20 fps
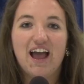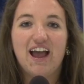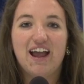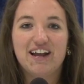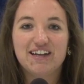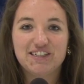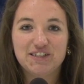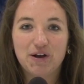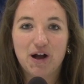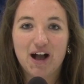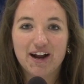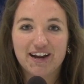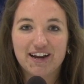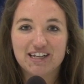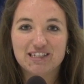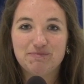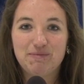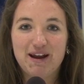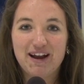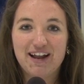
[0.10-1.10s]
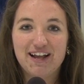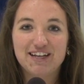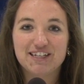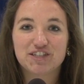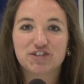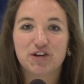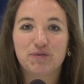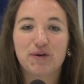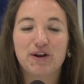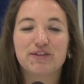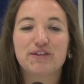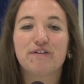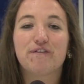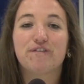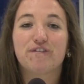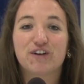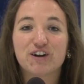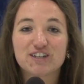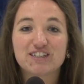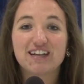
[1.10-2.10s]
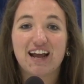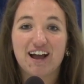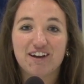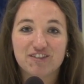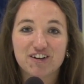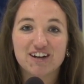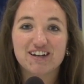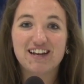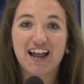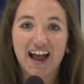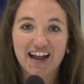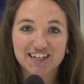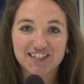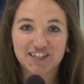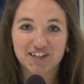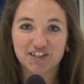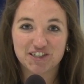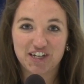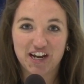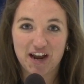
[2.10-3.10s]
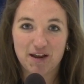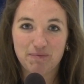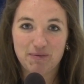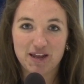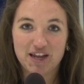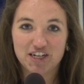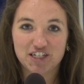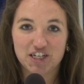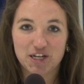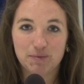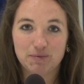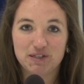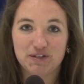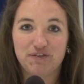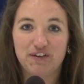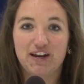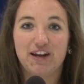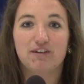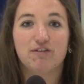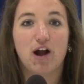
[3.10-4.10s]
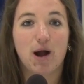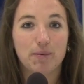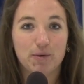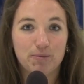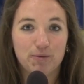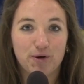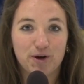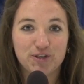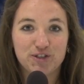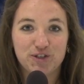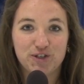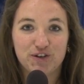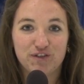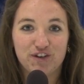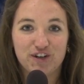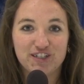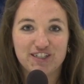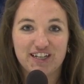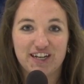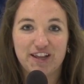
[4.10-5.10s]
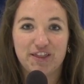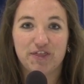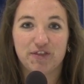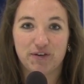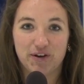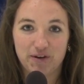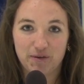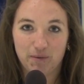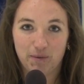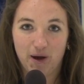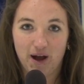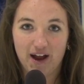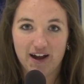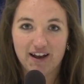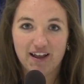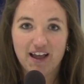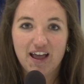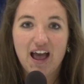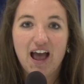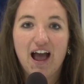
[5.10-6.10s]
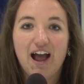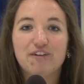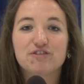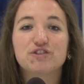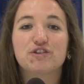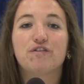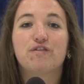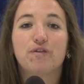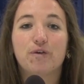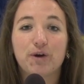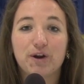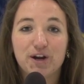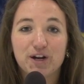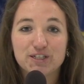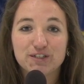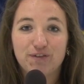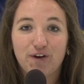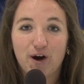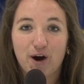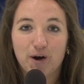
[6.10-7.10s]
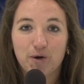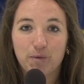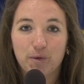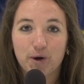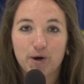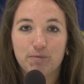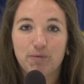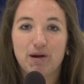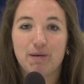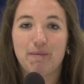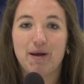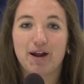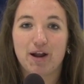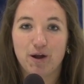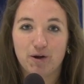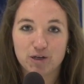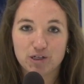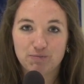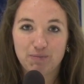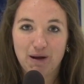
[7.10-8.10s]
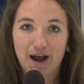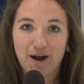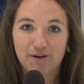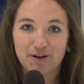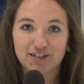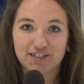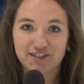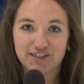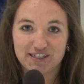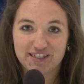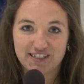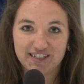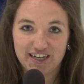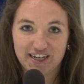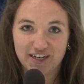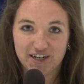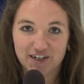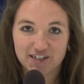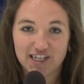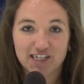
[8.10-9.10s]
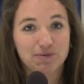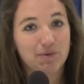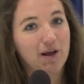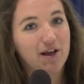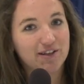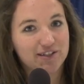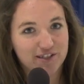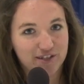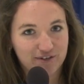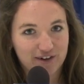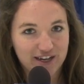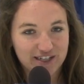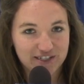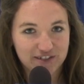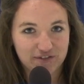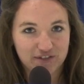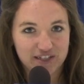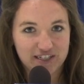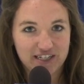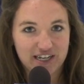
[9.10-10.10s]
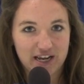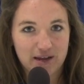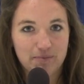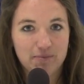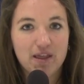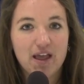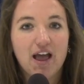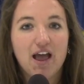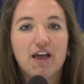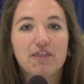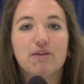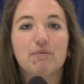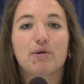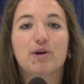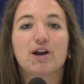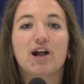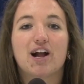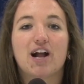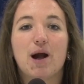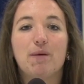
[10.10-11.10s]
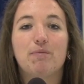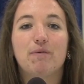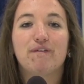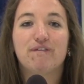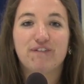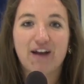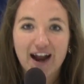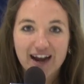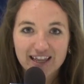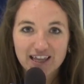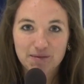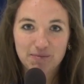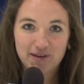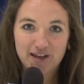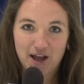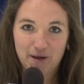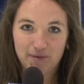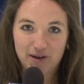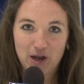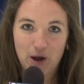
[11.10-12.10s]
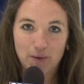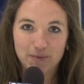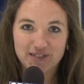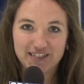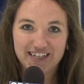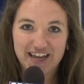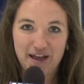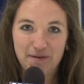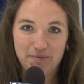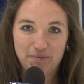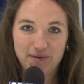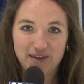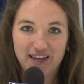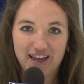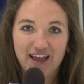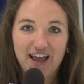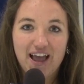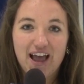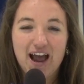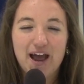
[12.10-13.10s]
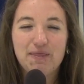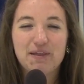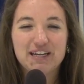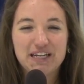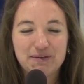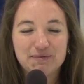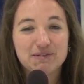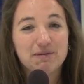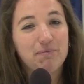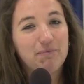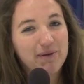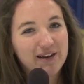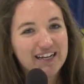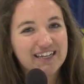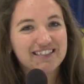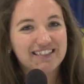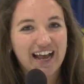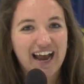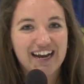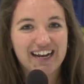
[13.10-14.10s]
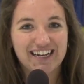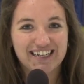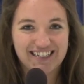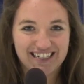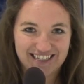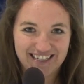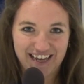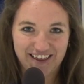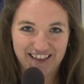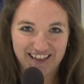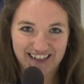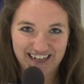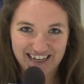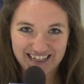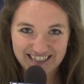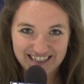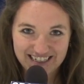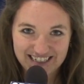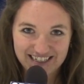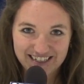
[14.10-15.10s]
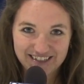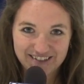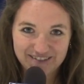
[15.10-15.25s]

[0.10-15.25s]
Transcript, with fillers: ASU Hockey has made history winning their first ever national championship, defeating Robert Morris University 3 to 1. After four years of hard work put in by Coach Powers and the seniors, as well as the rest of the team, the Murdoch Cup will finally be coming home to Tempe, and the team's a bit excited, to say the least.